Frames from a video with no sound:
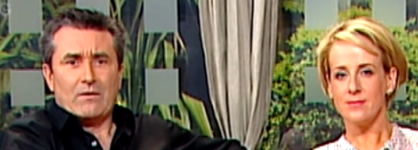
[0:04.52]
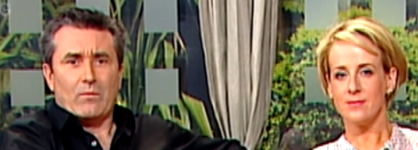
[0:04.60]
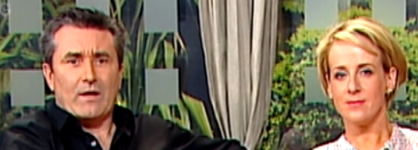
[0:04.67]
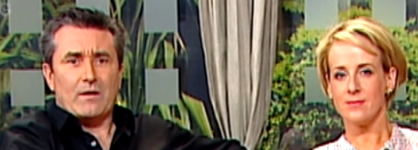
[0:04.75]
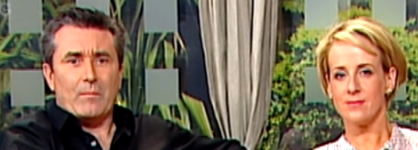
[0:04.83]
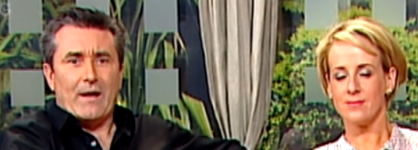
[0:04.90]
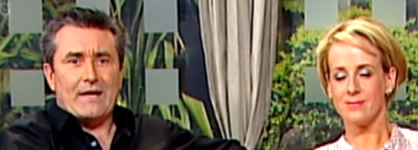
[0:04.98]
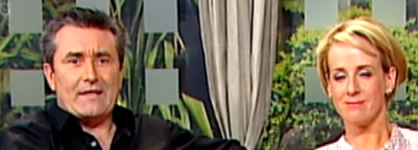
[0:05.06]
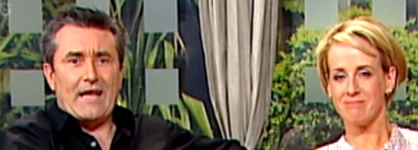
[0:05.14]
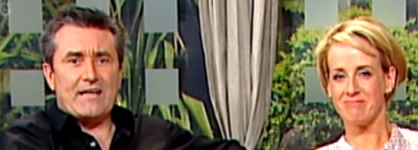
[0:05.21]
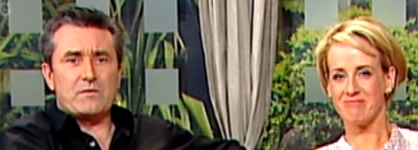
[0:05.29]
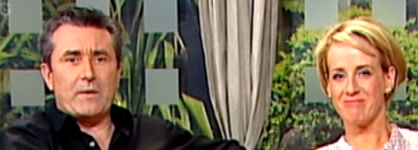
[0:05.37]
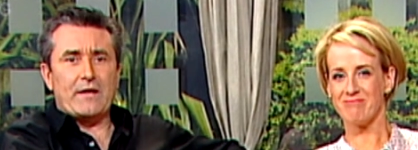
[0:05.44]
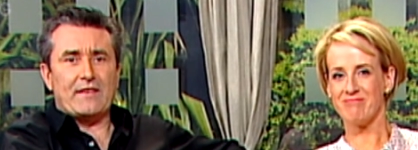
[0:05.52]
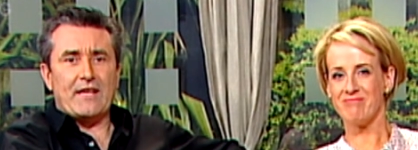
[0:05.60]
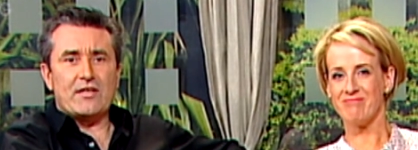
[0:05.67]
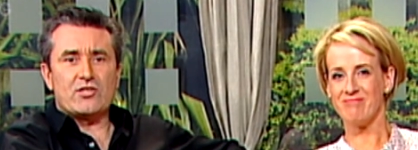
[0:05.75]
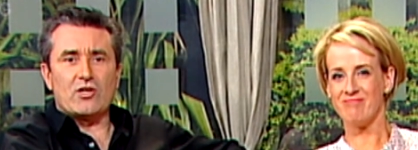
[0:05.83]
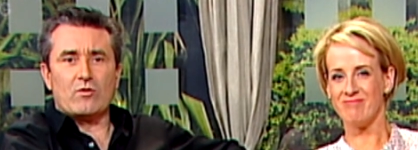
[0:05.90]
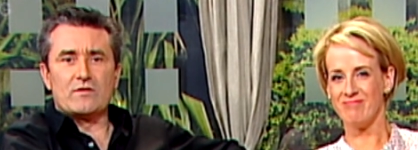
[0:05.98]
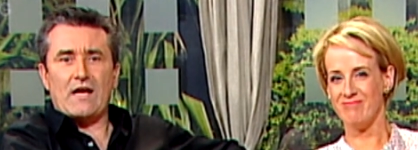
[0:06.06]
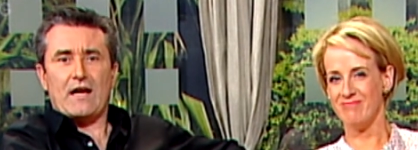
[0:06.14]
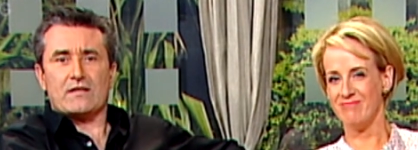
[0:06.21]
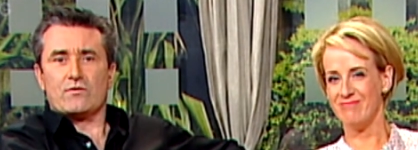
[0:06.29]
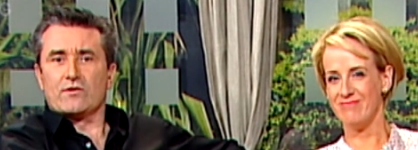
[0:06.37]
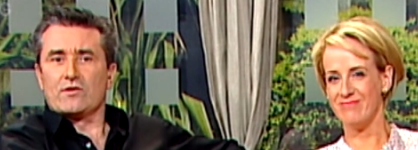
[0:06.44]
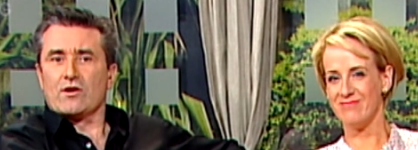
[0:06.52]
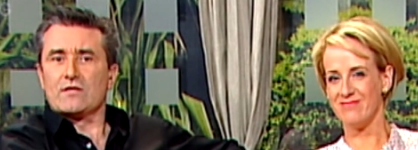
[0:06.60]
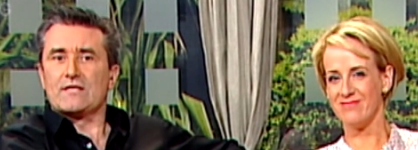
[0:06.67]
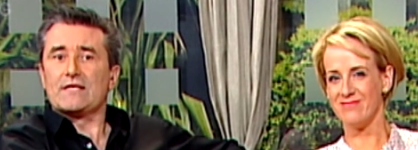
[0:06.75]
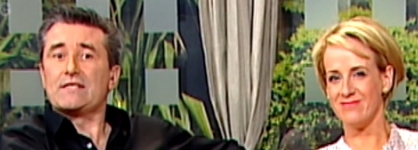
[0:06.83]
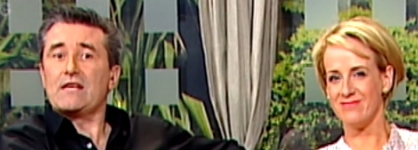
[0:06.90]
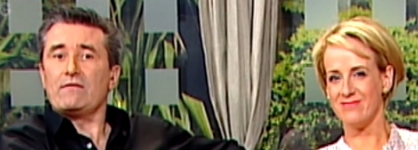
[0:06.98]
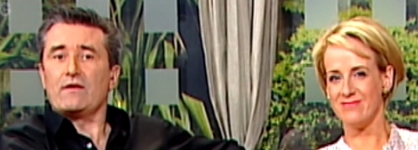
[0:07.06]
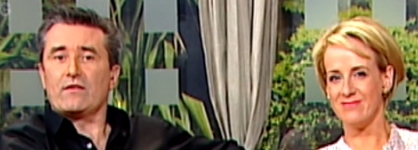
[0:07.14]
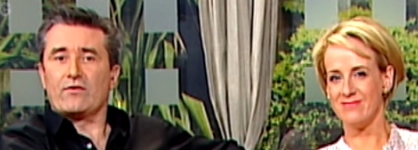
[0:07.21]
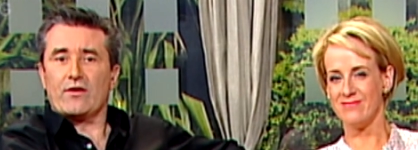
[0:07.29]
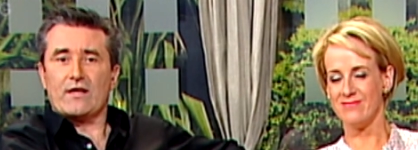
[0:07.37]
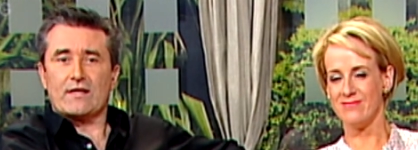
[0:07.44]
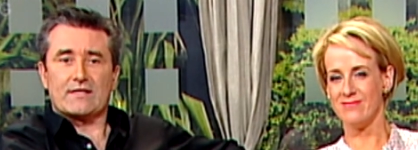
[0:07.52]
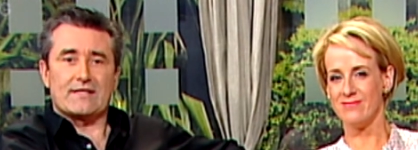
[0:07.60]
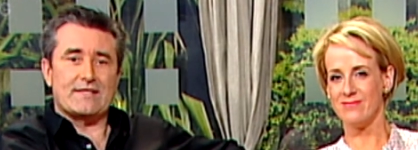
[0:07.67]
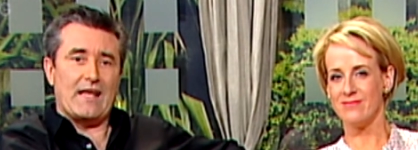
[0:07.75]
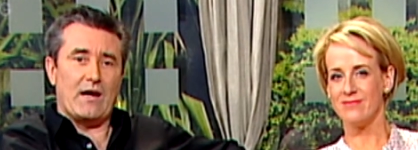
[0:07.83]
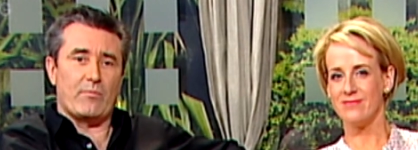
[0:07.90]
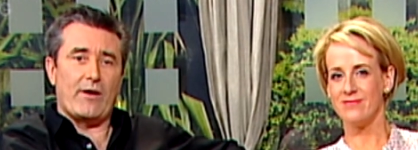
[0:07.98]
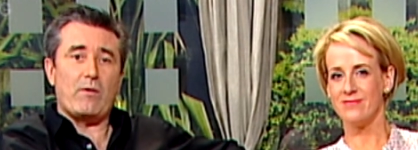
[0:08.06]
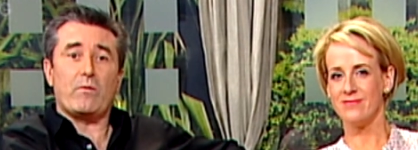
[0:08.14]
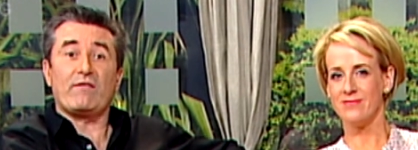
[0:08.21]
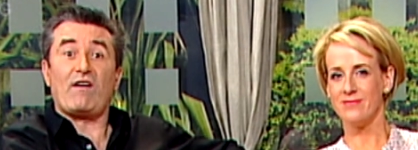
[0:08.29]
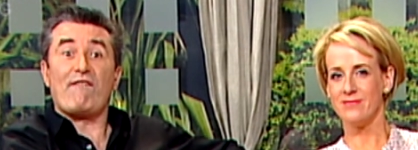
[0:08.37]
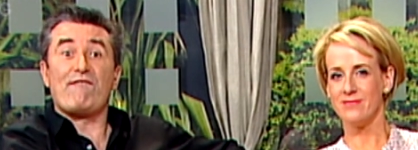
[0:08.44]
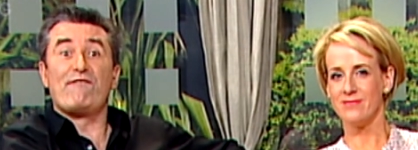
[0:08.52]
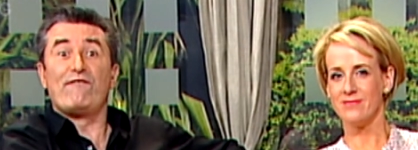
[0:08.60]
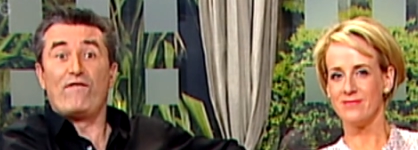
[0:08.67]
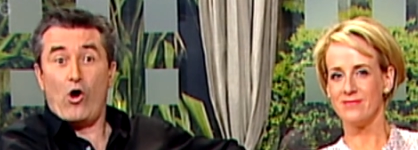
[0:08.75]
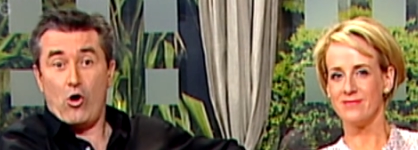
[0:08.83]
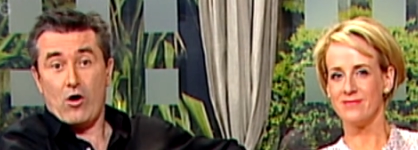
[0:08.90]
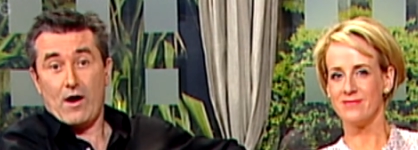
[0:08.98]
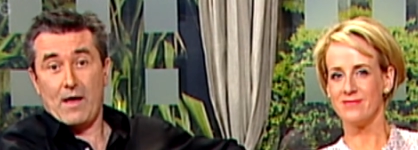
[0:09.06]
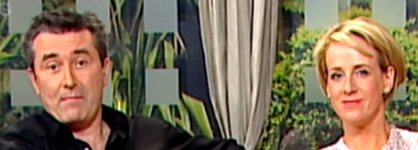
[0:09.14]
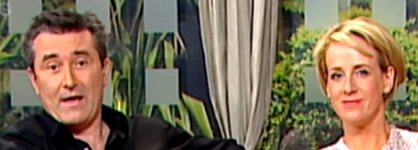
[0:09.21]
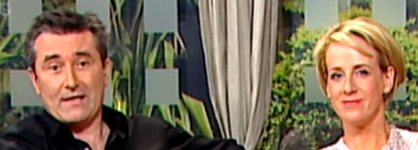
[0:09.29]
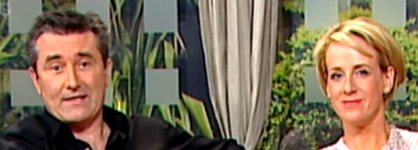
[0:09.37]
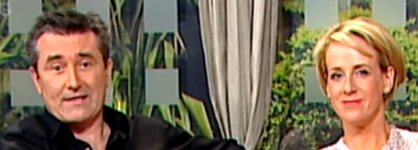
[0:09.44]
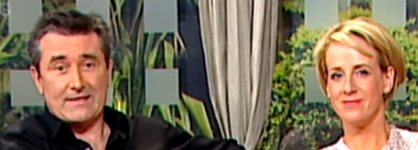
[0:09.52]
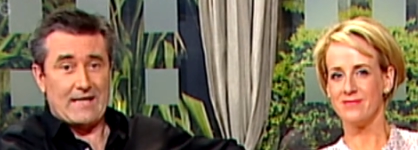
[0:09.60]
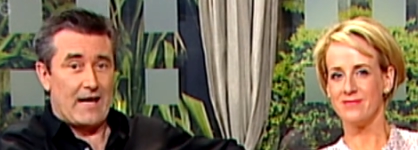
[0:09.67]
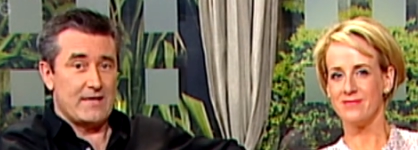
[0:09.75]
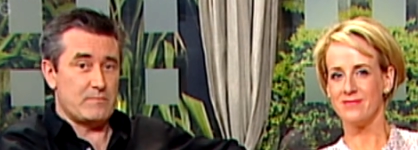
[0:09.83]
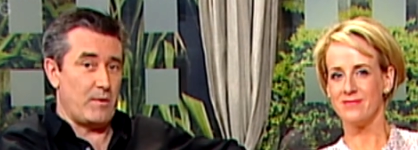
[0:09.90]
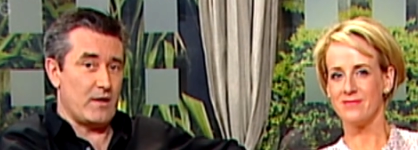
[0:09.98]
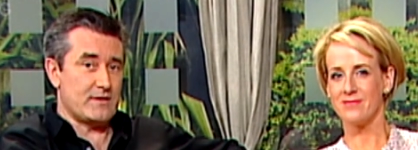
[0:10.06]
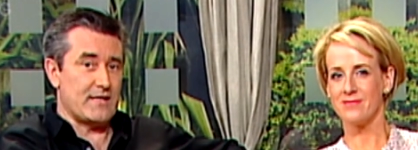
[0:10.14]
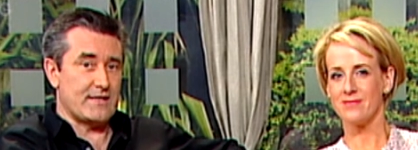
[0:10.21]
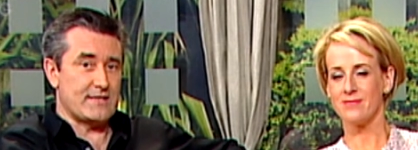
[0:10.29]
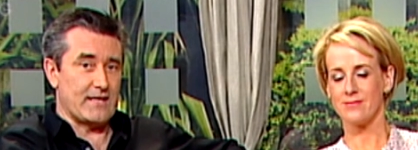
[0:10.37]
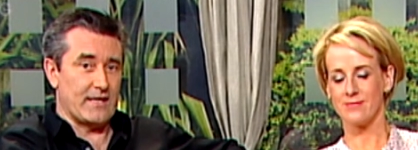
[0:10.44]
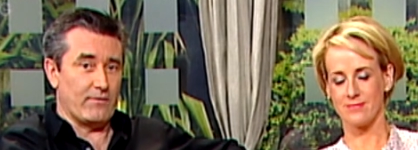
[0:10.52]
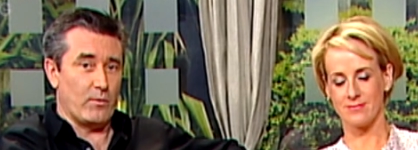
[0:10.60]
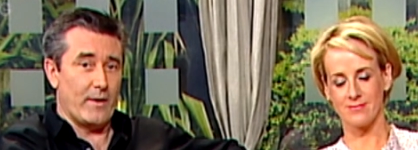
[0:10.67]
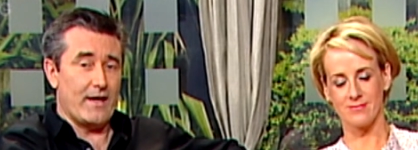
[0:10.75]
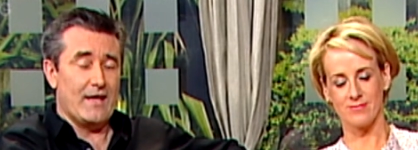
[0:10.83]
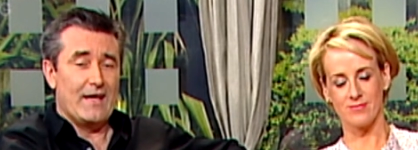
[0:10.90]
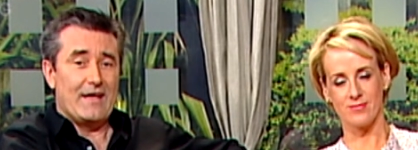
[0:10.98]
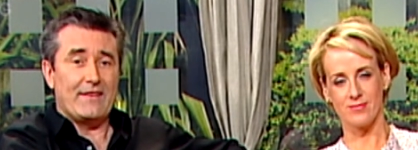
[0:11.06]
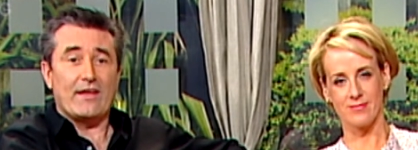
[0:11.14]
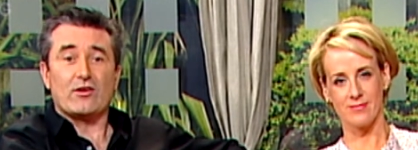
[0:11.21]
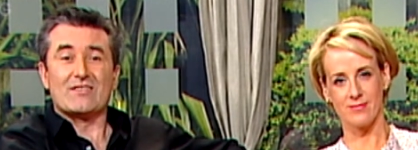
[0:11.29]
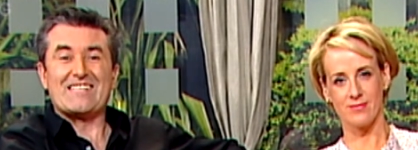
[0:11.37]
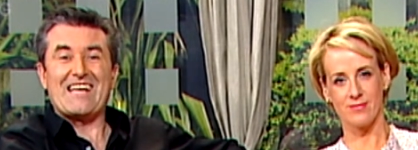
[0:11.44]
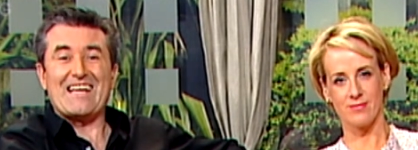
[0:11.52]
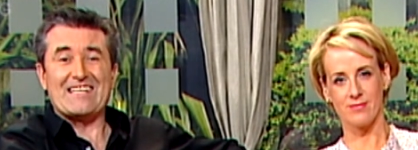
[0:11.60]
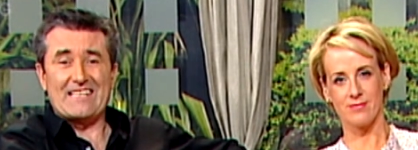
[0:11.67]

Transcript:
Speaker 1: Welcome back. Next week, the hit show Dallas returns to TV3, and to celebrate, we've got four amazing Dallas box sets to give away. They contain